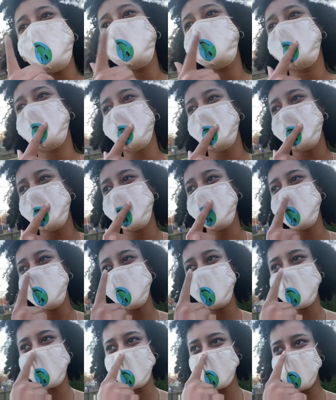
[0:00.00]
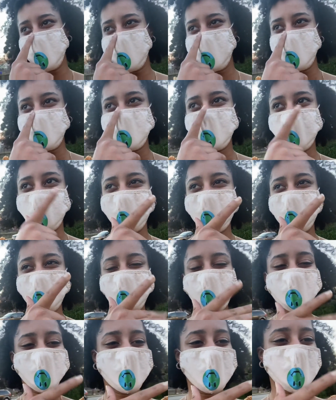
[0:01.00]
So I couldn't record me
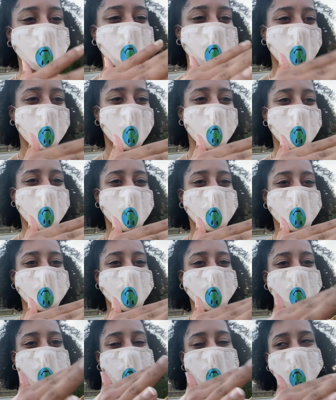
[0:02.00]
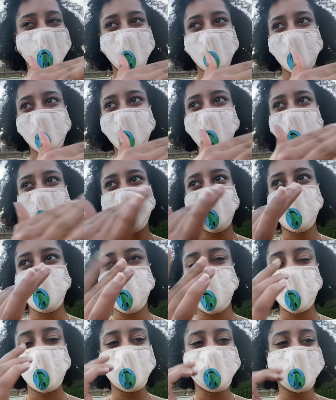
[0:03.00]
showing you guys what I got,
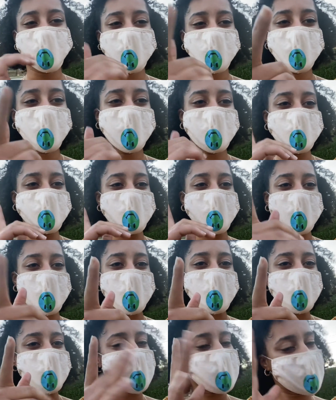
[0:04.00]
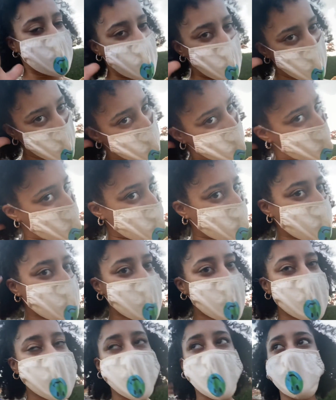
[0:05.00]
but I'm gonna show you guys later the hair that I
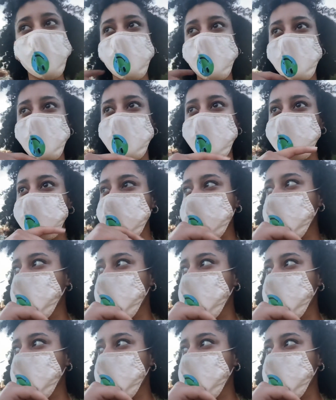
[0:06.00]
got and everything.